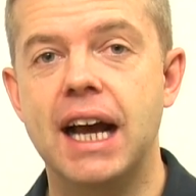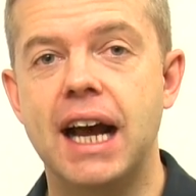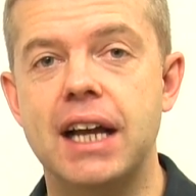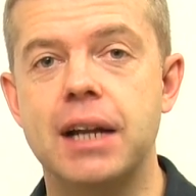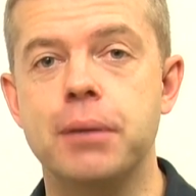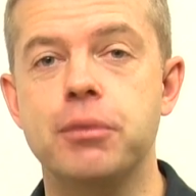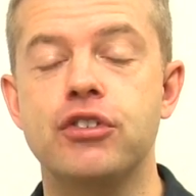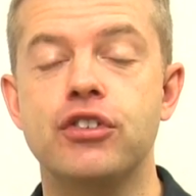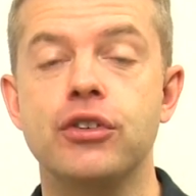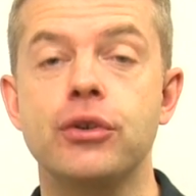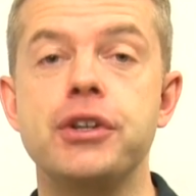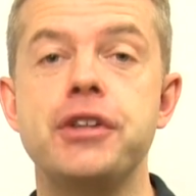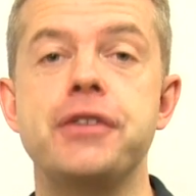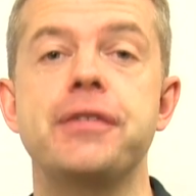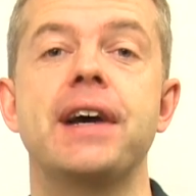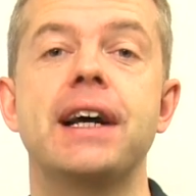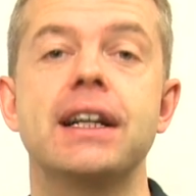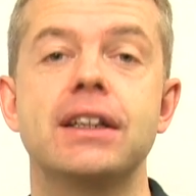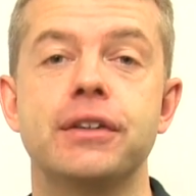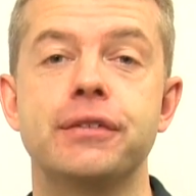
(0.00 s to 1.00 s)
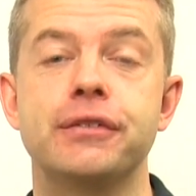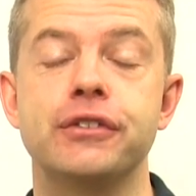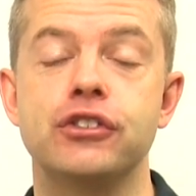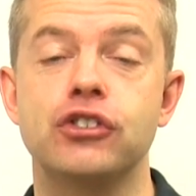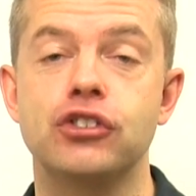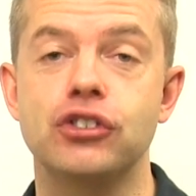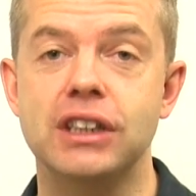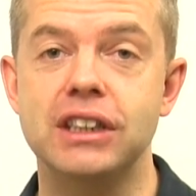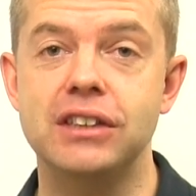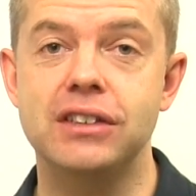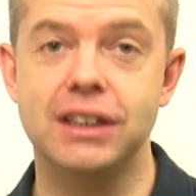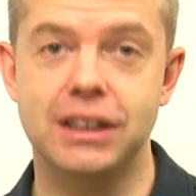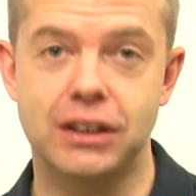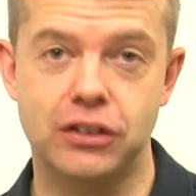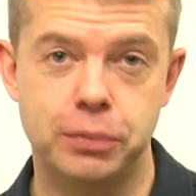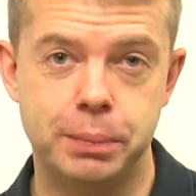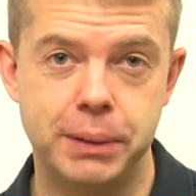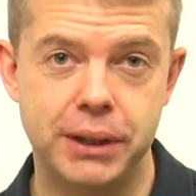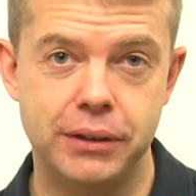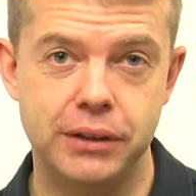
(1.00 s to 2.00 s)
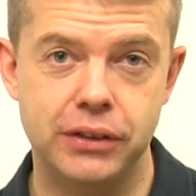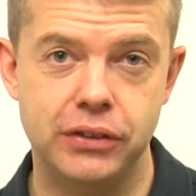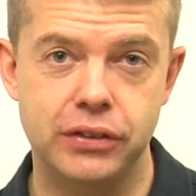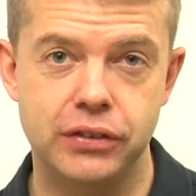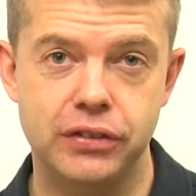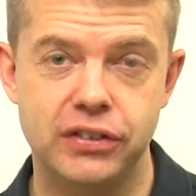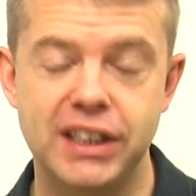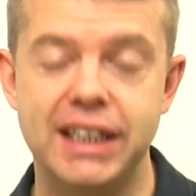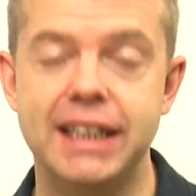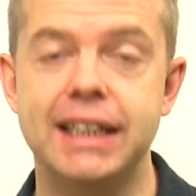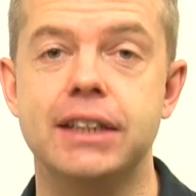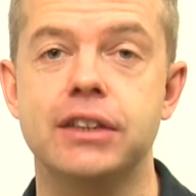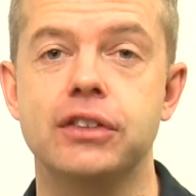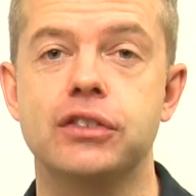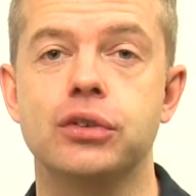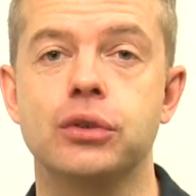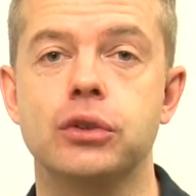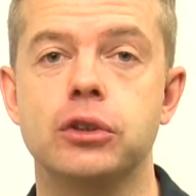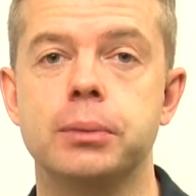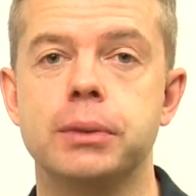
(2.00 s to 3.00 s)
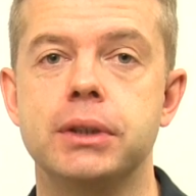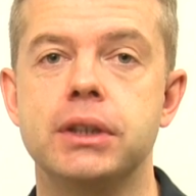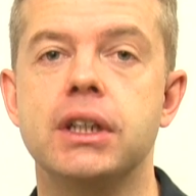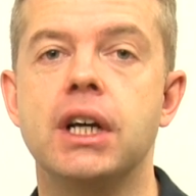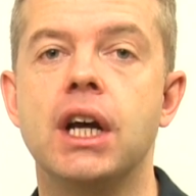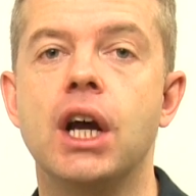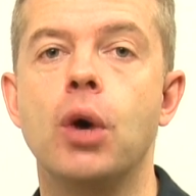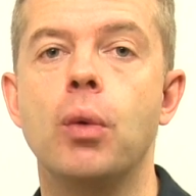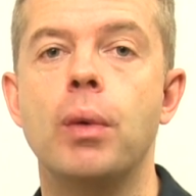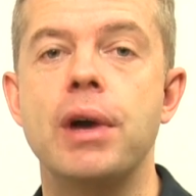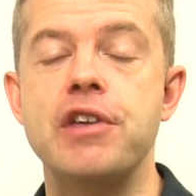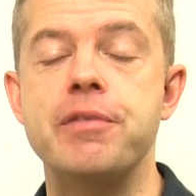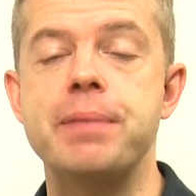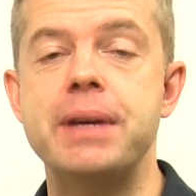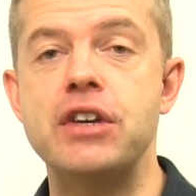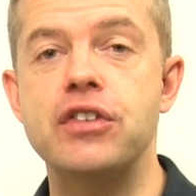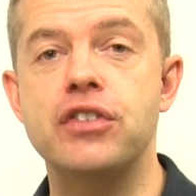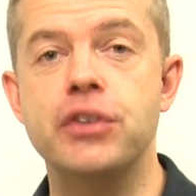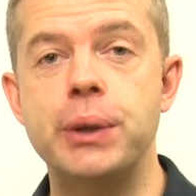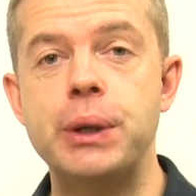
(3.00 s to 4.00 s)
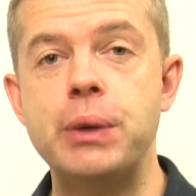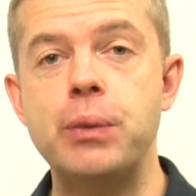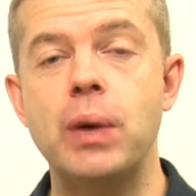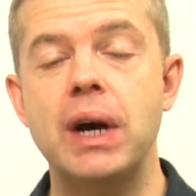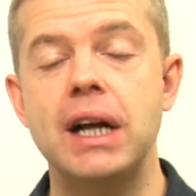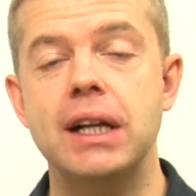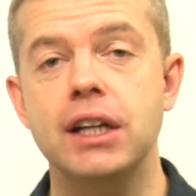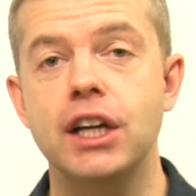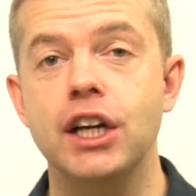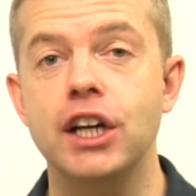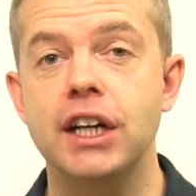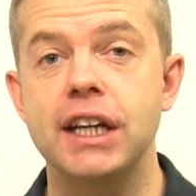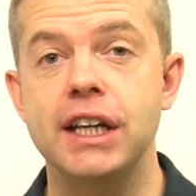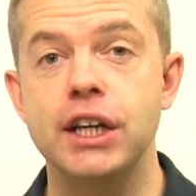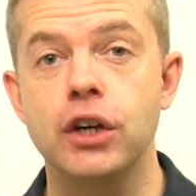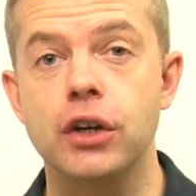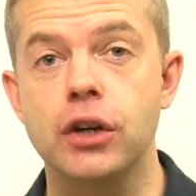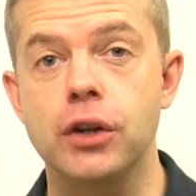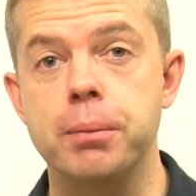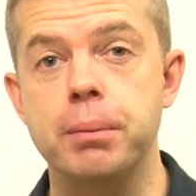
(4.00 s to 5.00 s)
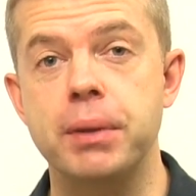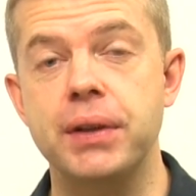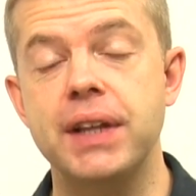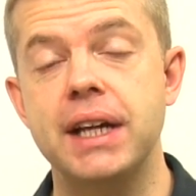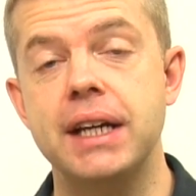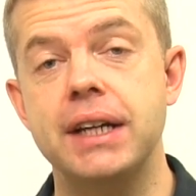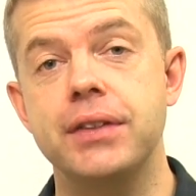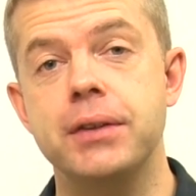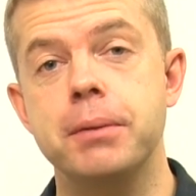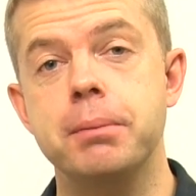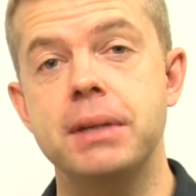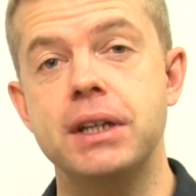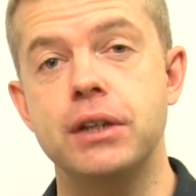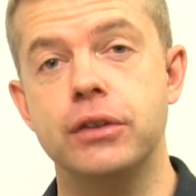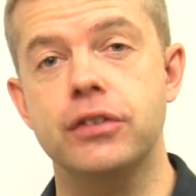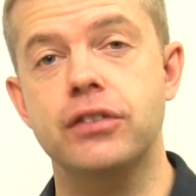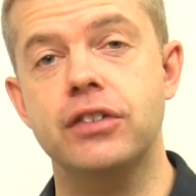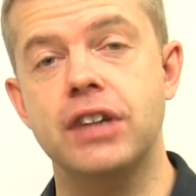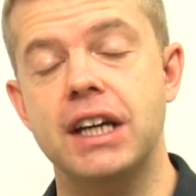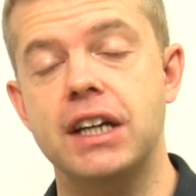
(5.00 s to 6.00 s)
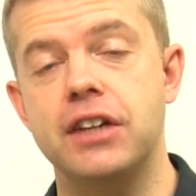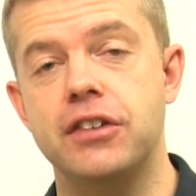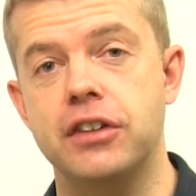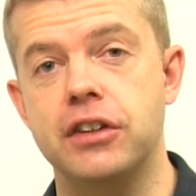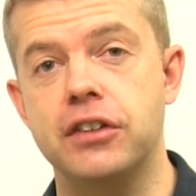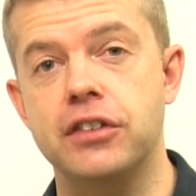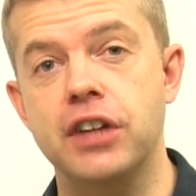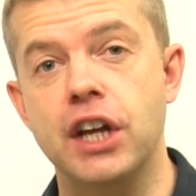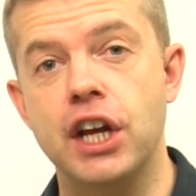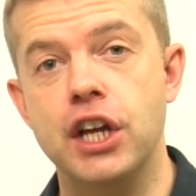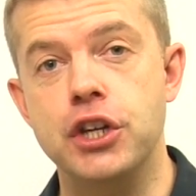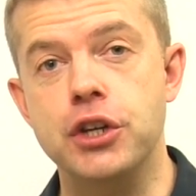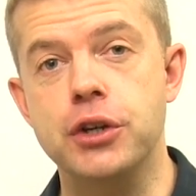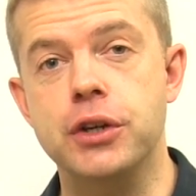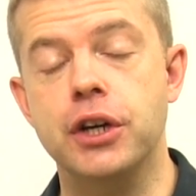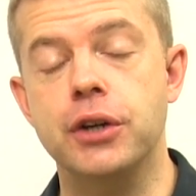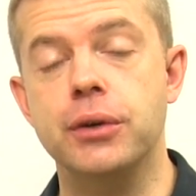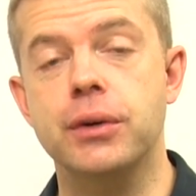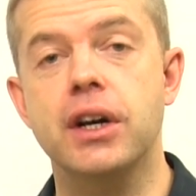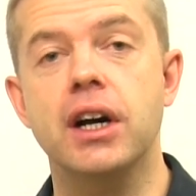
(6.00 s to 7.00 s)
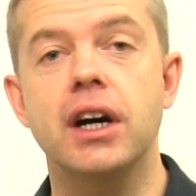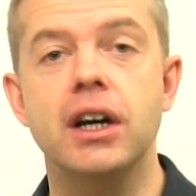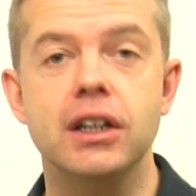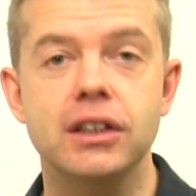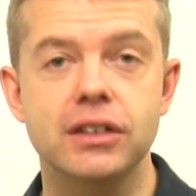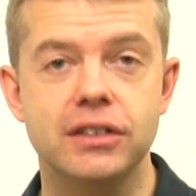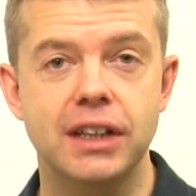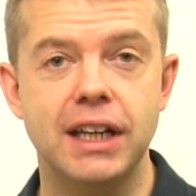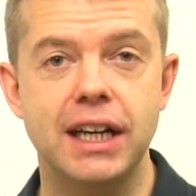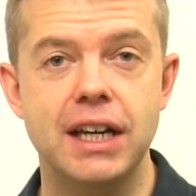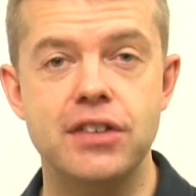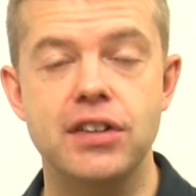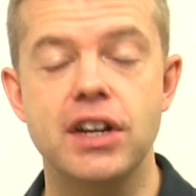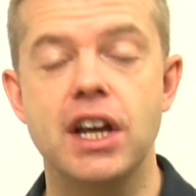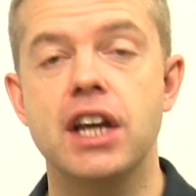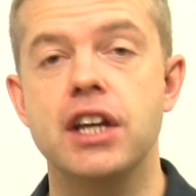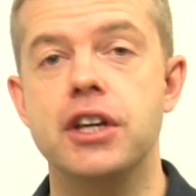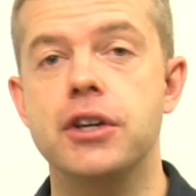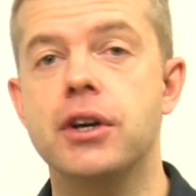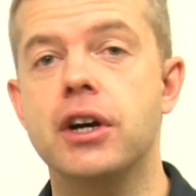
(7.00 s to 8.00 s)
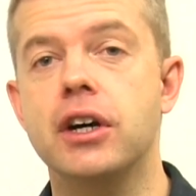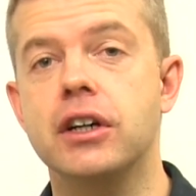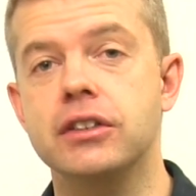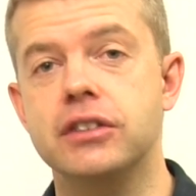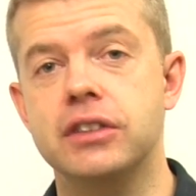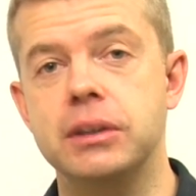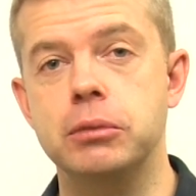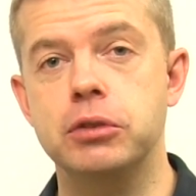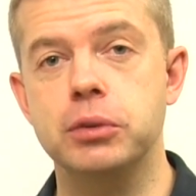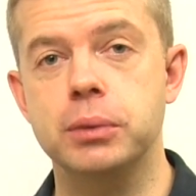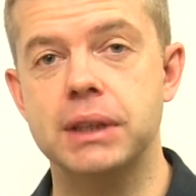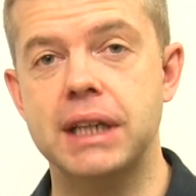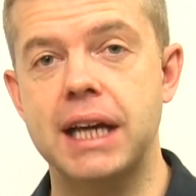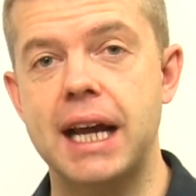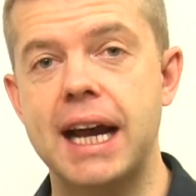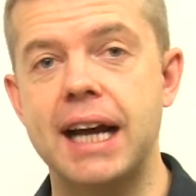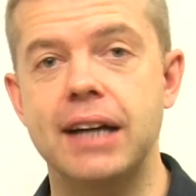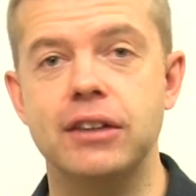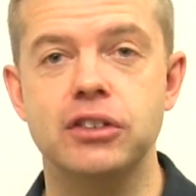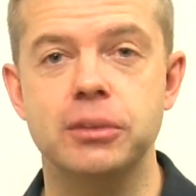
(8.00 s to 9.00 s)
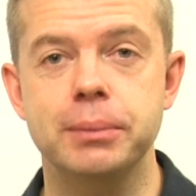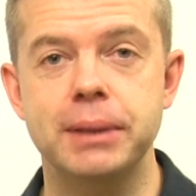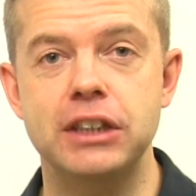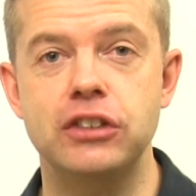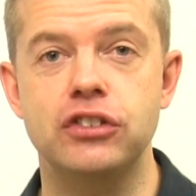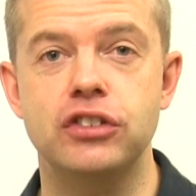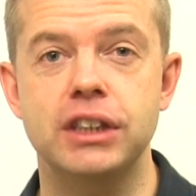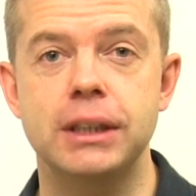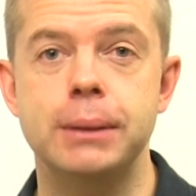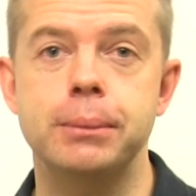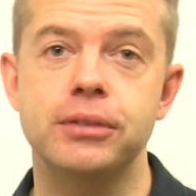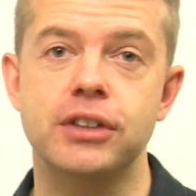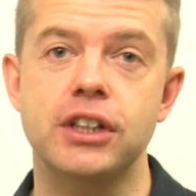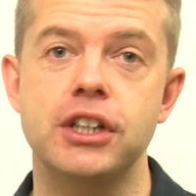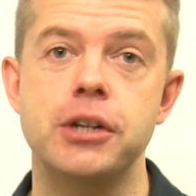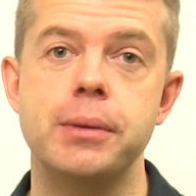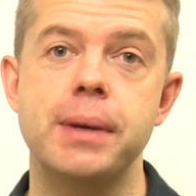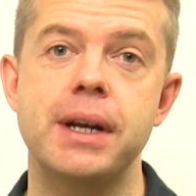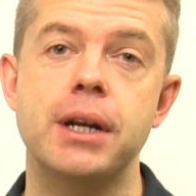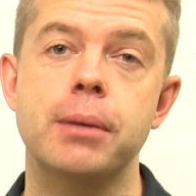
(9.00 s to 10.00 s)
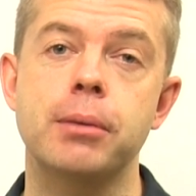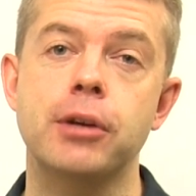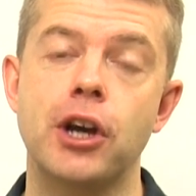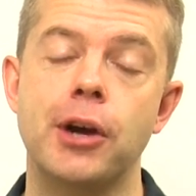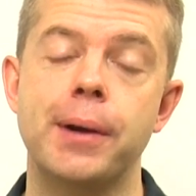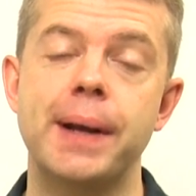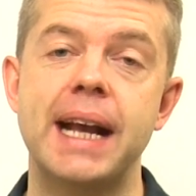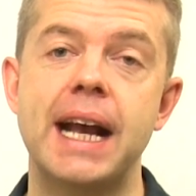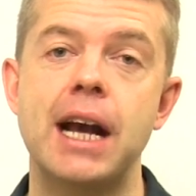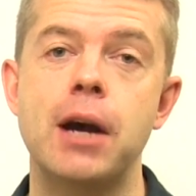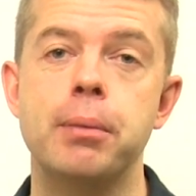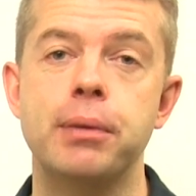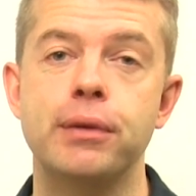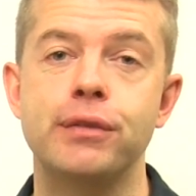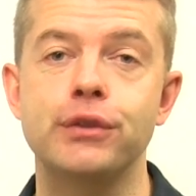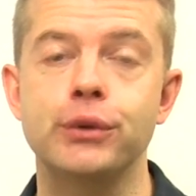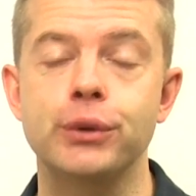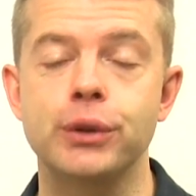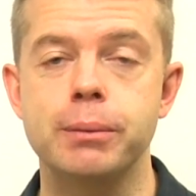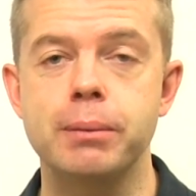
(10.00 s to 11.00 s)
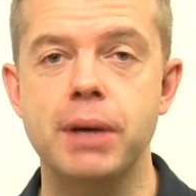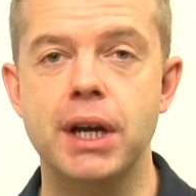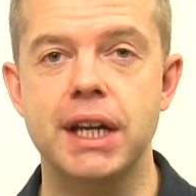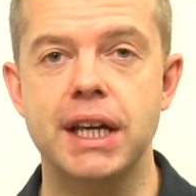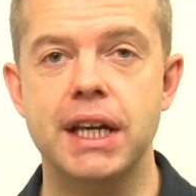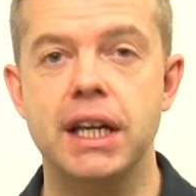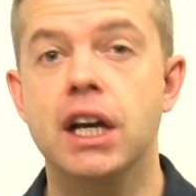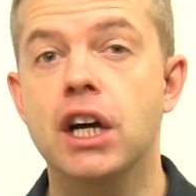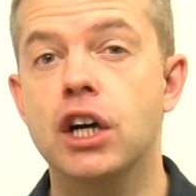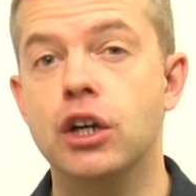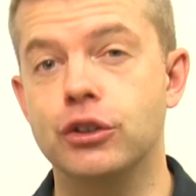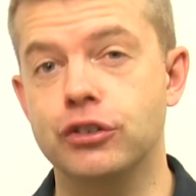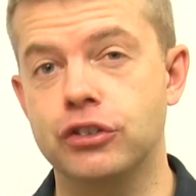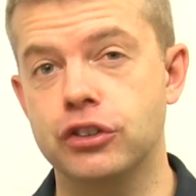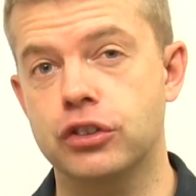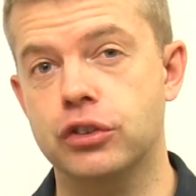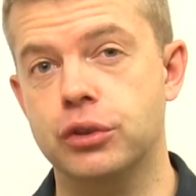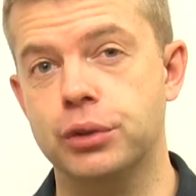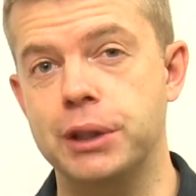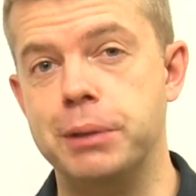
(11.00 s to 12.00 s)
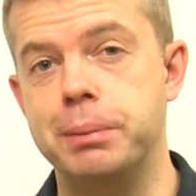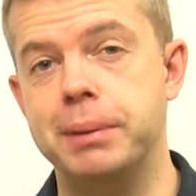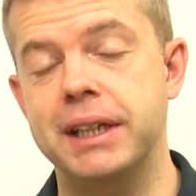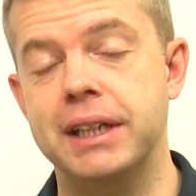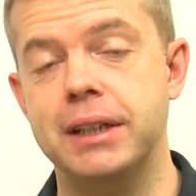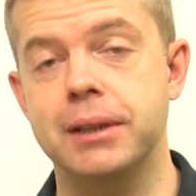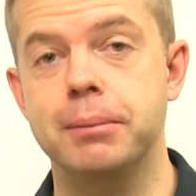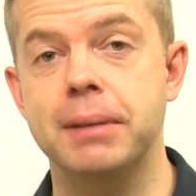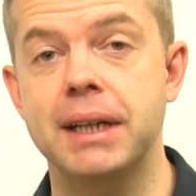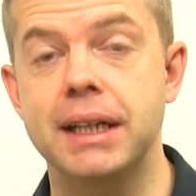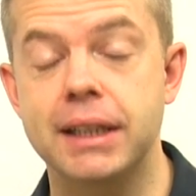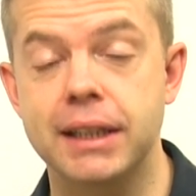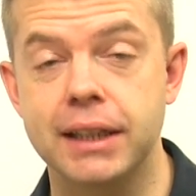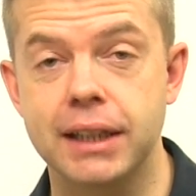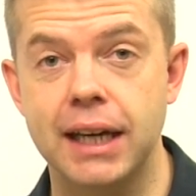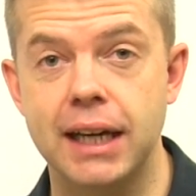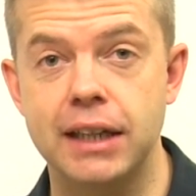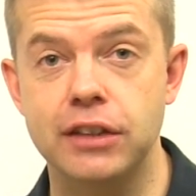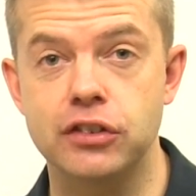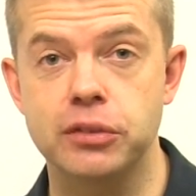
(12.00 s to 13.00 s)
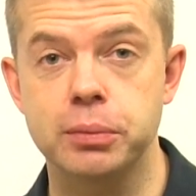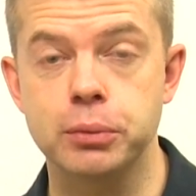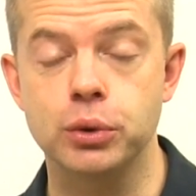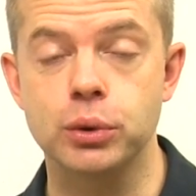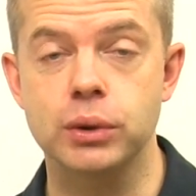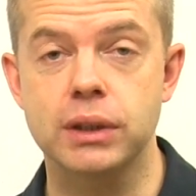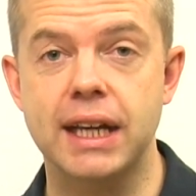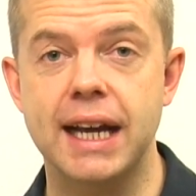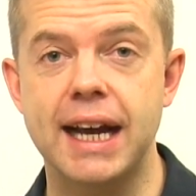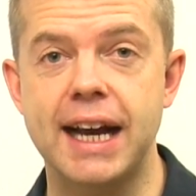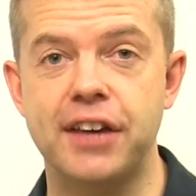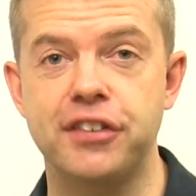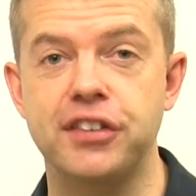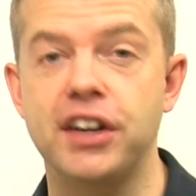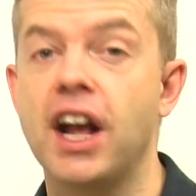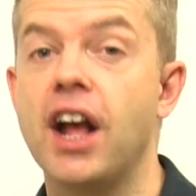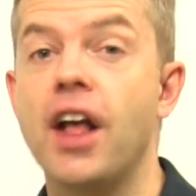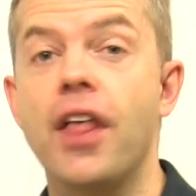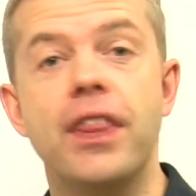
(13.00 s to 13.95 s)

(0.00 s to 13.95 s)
and I'm sure you've had the frustrating experience of sitting in a tournament where you've been doing well early on, but then in the middle stages, you go card dead, you can't seem to work out how to make chips, and you end up going out before the money or just creeping in and making a small cash.